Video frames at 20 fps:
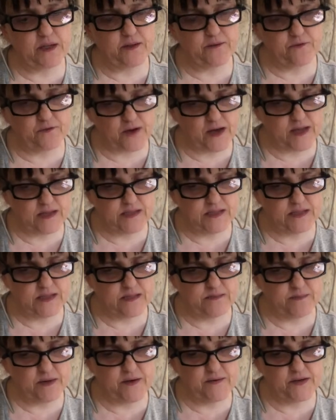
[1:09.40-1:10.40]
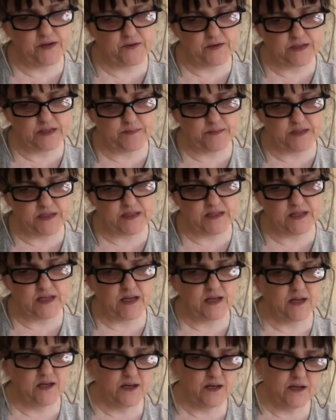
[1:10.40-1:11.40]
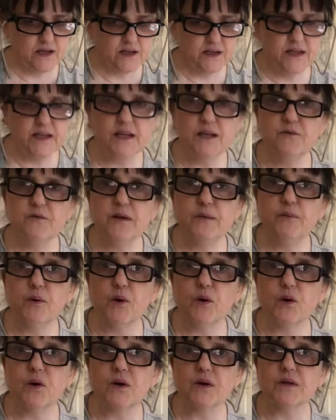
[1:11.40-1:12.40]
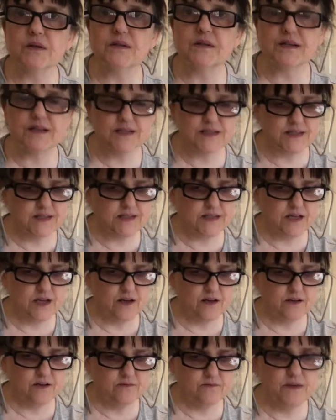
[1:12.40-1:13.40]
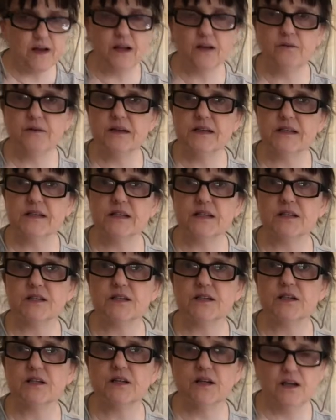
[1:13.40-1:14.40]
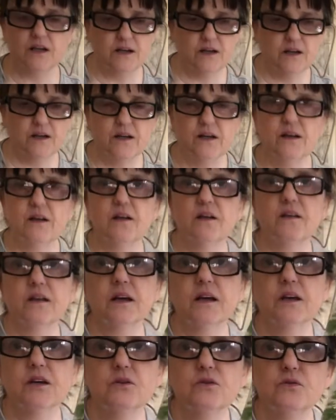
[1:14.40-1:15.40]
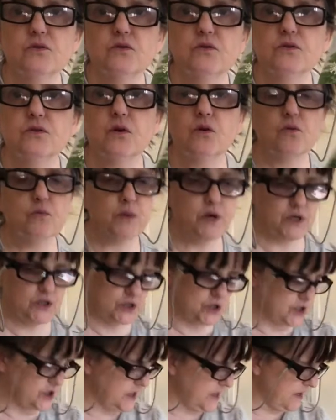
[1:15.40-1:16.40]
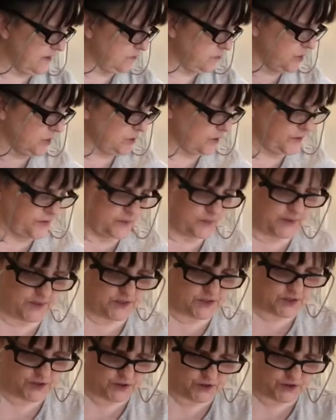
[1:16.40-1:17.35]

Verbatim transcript: and friends. Merry Christmas. Kitty Reborns, it's Valerie, isn't it? Thank you so much. And I have one on the way to